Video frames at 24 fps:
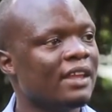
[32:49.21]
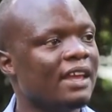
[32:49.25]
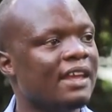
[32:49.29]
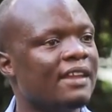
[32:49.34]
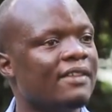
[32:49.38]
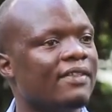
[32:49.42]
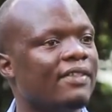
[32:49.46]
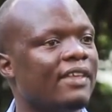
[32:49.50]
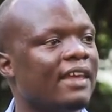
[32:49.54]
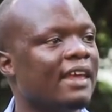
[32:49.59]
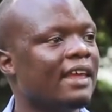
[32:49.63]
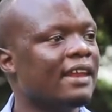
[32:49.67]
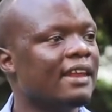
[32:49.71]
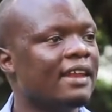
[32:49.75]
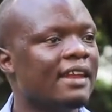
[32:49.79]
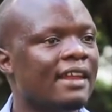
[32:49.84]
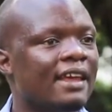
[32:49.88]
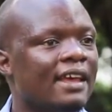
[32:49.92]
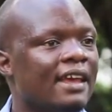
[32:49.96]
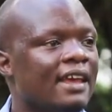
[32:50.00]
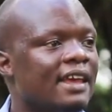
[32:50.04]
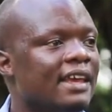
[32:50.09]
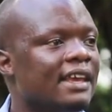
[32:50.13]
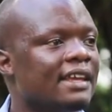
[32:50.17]
and then
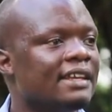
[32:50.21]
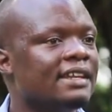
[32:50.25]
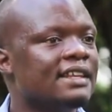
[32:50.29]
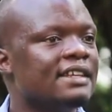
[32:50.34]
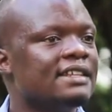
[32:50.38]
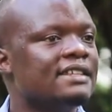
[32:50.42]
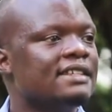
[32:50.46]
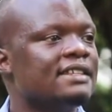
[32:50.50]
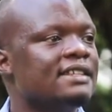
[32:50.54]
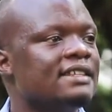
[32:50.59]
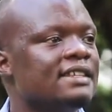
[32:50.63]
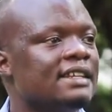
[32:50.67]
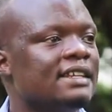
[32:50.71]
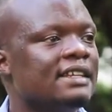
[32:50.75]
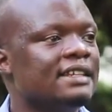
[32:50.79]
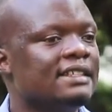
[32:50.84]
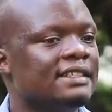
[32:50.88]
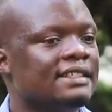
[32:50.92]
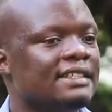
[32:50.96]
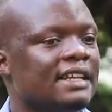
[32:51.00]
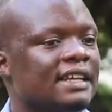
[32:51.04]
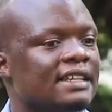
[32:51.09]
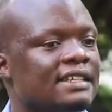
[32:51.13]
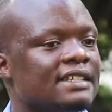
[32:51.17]
it is
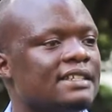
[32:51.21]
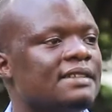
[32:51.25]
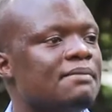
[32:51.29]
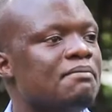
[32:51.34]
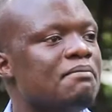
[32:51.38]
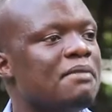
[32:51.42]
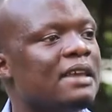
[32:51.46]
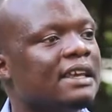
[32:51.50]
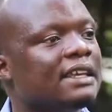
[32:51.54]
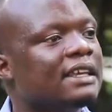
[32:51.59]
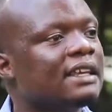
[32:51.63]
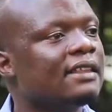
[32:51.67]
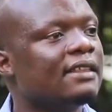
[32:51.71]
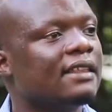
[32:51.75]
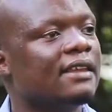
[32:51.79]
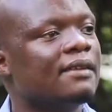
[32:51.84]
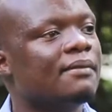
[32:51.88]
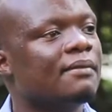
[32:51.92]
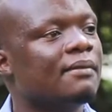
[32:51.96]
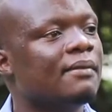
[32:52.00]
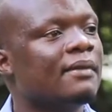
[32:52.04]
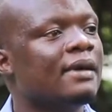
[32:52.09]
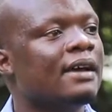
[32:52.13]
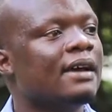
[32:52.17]
just making
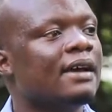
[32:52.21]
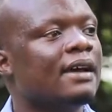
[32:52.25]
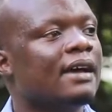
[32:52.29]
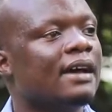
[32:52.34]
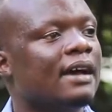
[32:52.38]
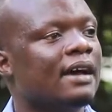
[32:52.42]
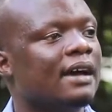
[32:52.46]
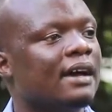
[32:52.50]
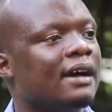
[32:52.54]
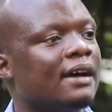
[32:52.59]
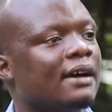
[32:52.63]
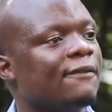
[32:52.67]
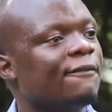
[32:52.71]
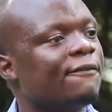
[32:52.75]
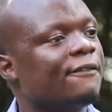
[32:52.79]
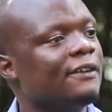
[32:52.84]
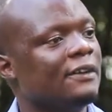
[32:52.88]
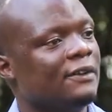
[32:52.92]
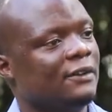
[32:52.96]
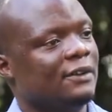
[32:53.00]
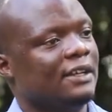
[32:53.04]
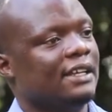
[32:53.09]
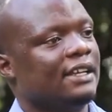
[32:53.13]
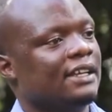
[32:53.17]
them
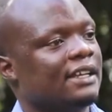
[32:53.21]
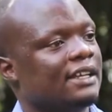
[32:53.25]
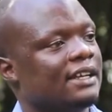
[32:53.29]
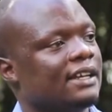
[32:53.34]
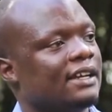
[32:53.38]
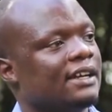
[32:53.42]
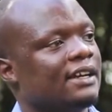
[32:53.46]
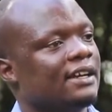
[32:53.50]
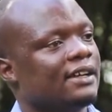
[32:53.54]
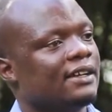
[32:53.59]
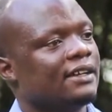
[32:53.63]
feel like